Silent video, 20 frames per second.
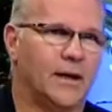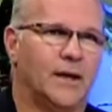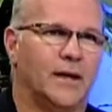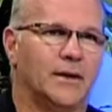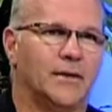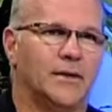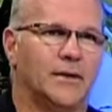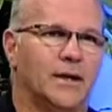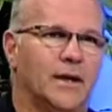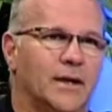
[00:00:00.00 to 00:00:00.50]

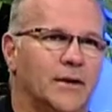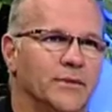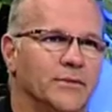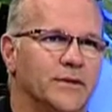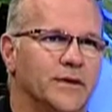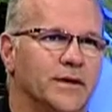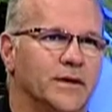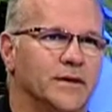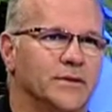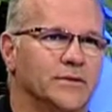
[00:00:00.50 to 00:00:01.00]
And I don't
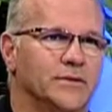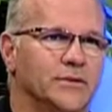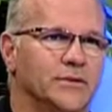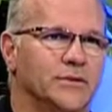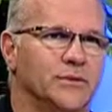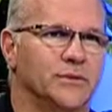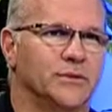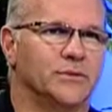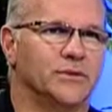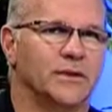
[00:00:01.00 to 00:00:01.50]
think it's a
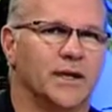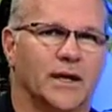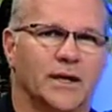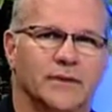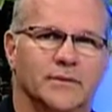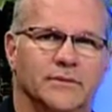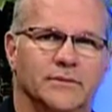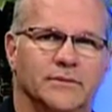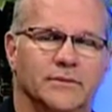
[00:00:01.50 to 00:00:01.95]
Tuesday.